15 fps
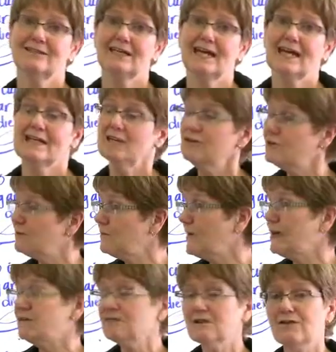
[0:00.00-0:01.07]
And you can
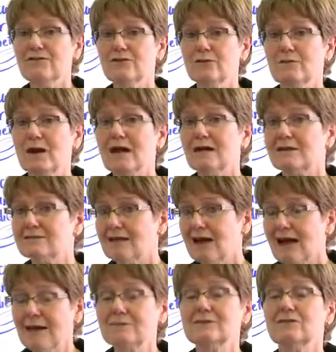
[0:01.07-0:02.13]
pat yourself on the back, because
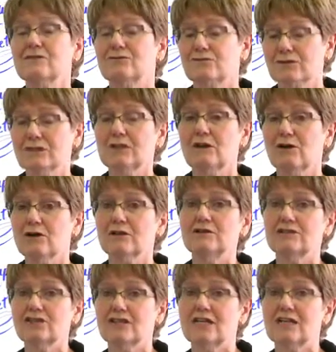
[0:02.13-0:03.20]
habits are really hard
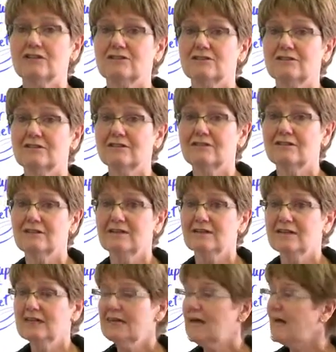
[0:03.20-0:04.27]
to change.
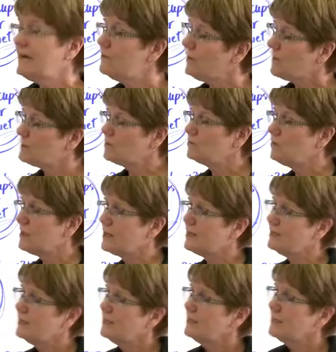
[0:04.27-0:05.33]
And that's
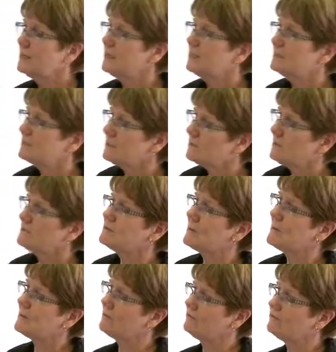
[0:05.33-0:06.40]
why sometimes
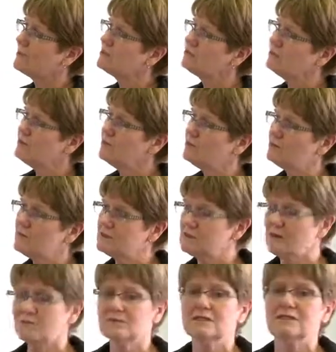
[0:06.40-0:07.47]
I get frustrated when
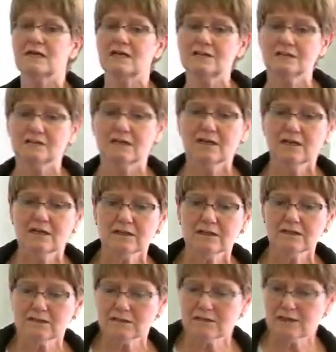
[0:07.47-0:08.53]
someone says
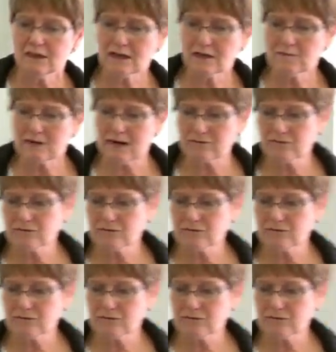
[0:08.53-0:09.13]
they come back